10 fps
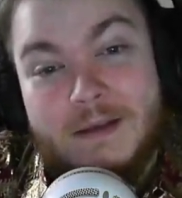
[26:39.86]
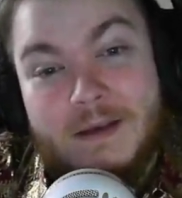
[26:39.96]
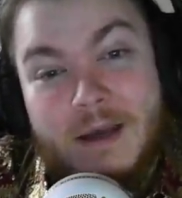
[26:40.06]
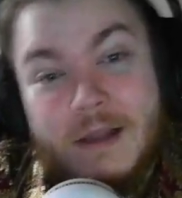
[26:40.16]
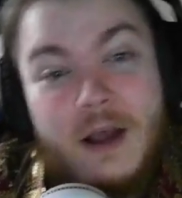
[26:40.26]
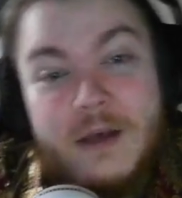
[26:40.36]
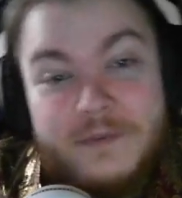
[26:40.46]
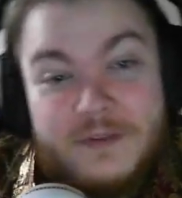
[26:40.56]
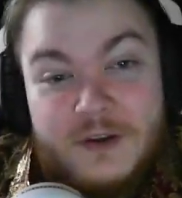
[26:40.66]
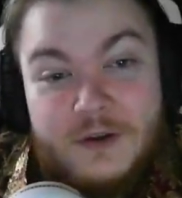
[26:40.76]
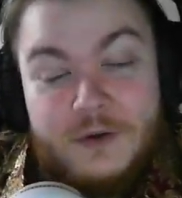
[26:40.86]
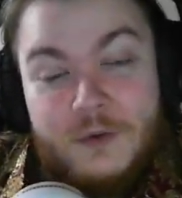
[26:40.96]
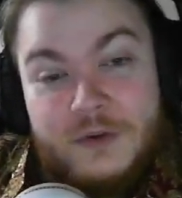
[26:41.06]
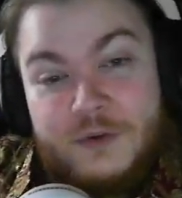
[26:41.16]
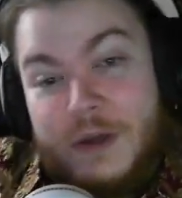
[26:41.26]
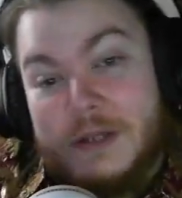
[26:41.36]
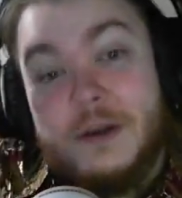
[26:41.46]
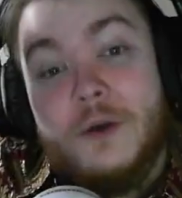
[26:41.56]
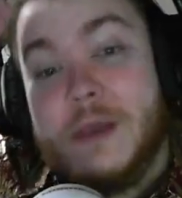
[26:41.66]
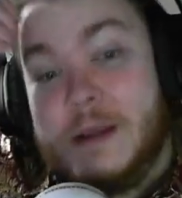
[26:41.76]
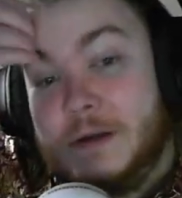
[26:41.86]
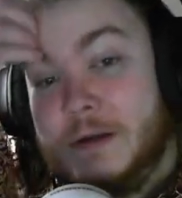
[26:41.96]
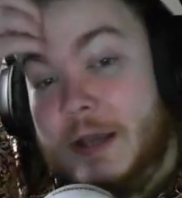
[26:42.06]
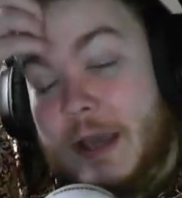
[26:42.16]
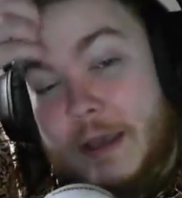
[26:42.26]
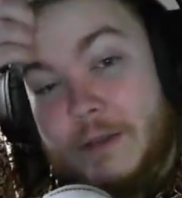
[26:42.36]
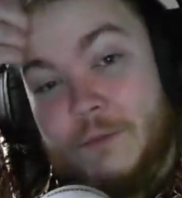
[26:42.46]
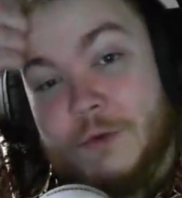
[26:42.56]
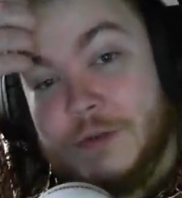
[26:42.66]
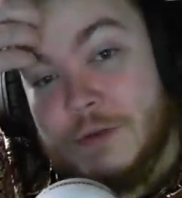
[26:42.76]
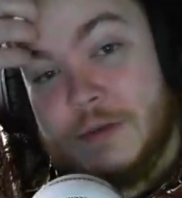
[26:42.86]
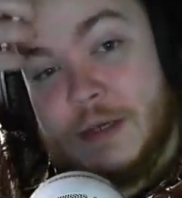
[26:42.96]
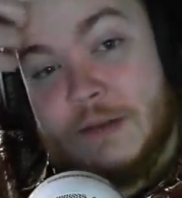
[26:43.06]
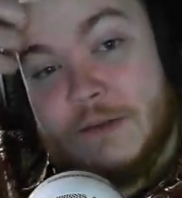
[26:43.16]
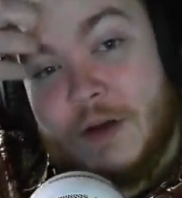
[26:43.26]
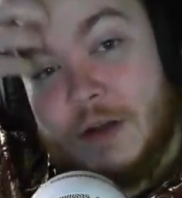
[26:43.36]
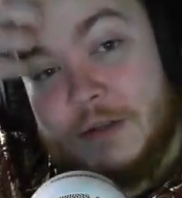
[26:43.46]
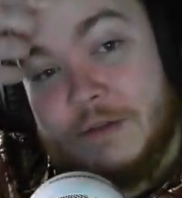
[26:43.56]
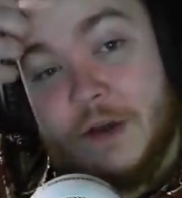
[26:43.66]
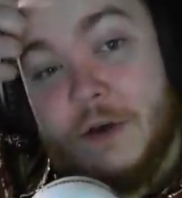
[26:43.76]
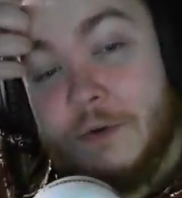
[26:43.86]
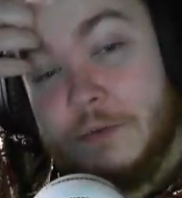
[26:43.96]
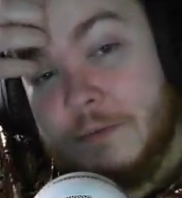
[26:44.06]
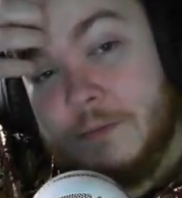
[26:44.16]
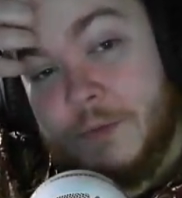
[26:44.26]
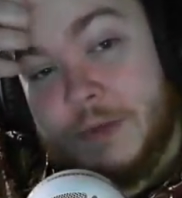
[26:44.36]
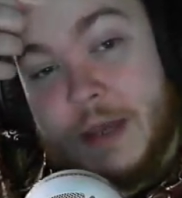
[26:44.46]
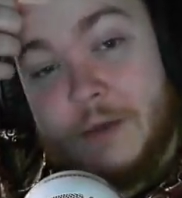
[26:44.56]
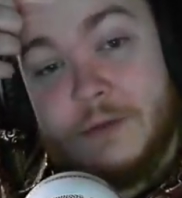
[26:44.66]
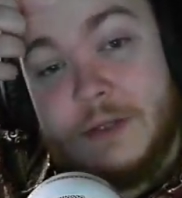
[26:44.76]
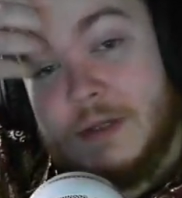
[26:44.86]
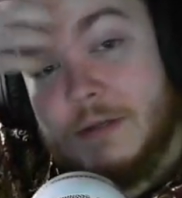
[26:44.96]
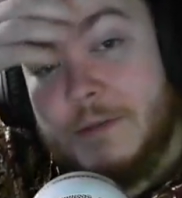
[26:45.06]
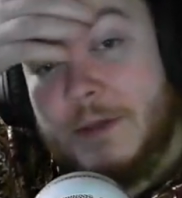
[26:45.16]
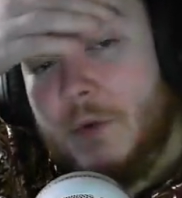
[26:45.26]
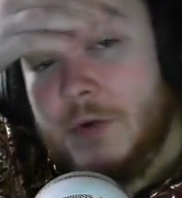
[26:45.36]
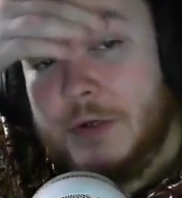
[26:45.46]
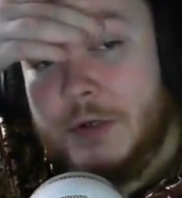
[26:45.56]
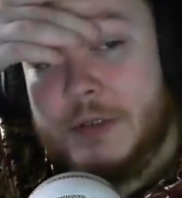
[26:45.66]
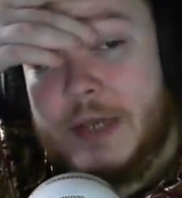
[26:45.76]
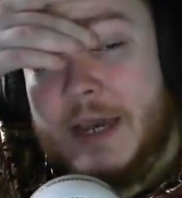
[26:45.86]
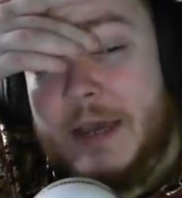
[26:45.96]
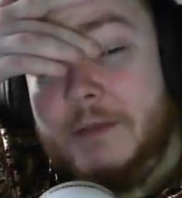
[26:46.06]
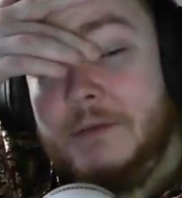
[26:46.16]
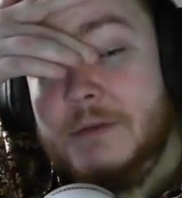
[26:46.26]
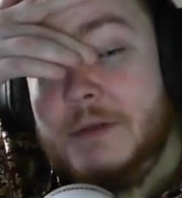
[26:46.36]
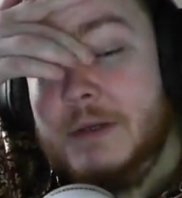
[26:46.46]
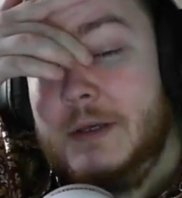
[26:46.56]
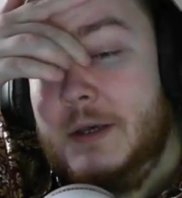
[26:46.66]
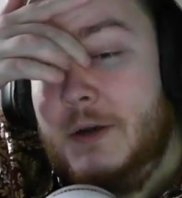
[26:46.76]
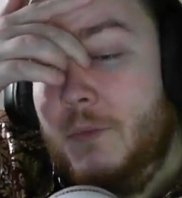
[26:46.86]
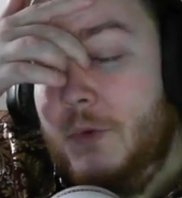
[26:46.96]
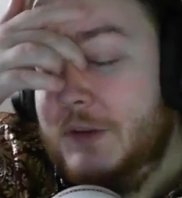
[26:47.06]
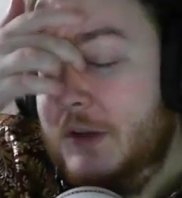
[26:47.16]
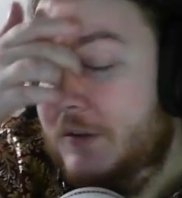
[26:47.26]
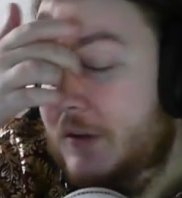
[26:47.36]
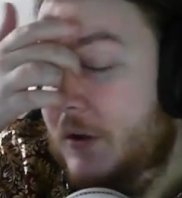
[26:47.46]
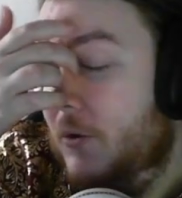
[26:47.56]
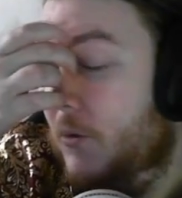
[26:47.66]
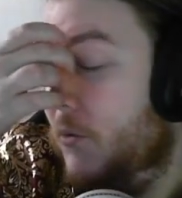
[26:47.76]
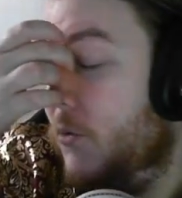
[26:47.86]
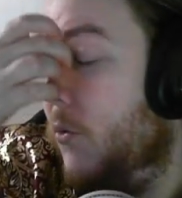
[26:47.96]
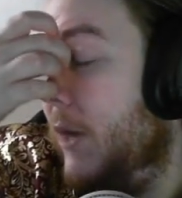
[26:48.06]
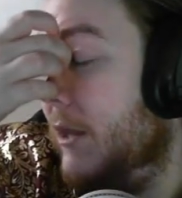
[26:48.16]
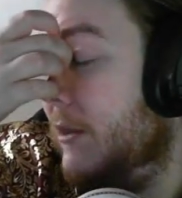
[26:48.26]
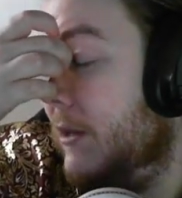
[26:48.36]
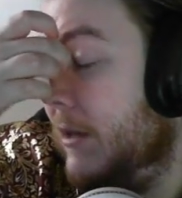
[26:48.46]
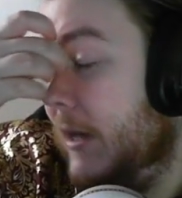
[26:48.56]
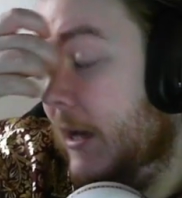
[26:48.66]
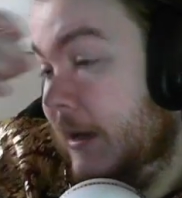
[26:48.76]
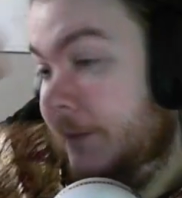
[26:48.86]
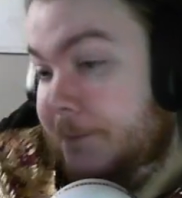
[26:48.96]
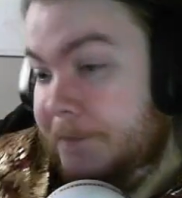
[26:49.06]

An officer who was quite a go-getter and would do things on his own without needing to be ordered, and was also quite the